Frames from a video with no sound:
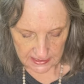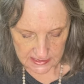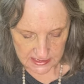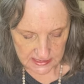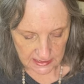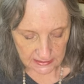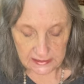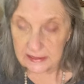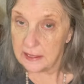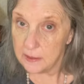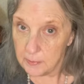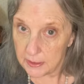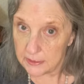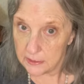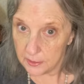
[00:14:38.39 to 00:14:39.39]
is the
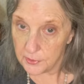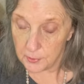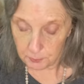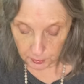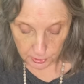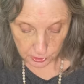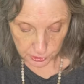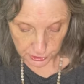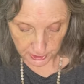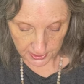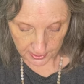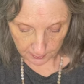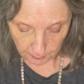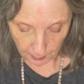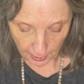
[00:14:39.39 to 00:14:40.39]
limit of the Persian
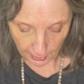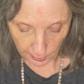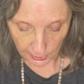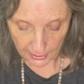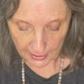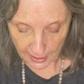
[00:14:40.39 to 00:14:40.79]
Empire,